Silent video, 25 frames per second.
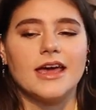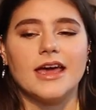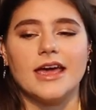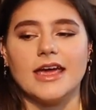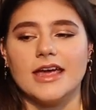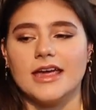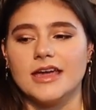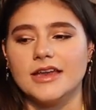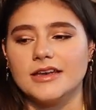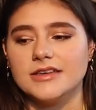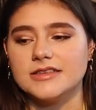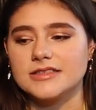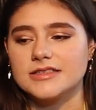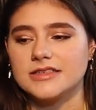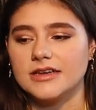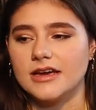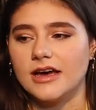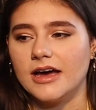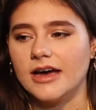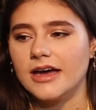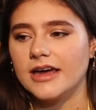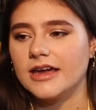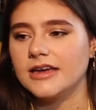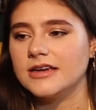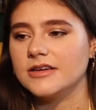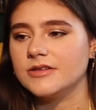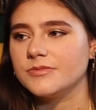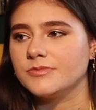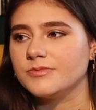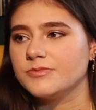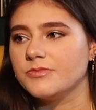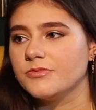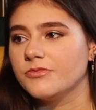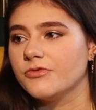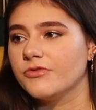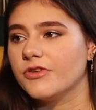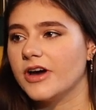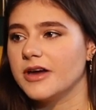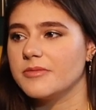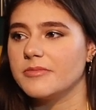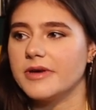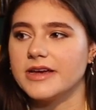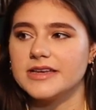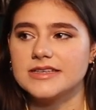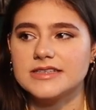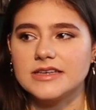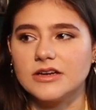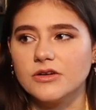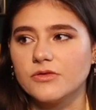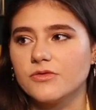And I find
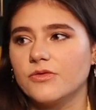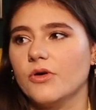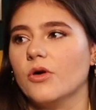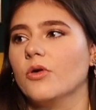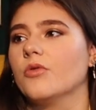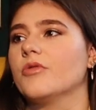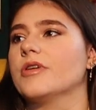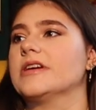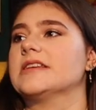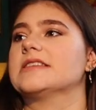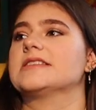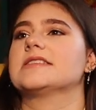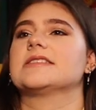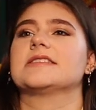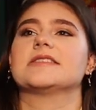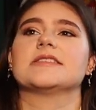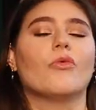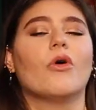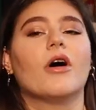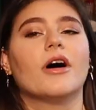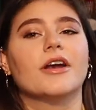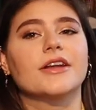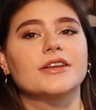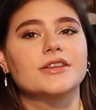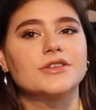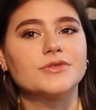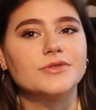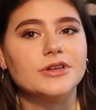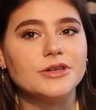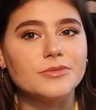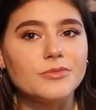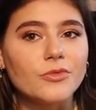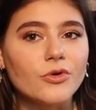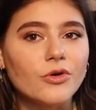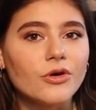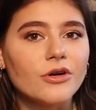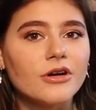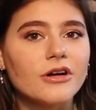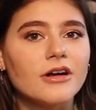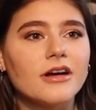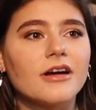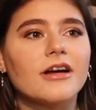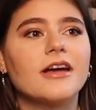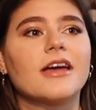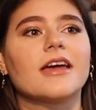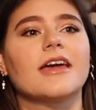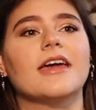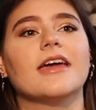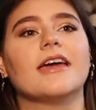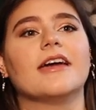myself always wanting to read more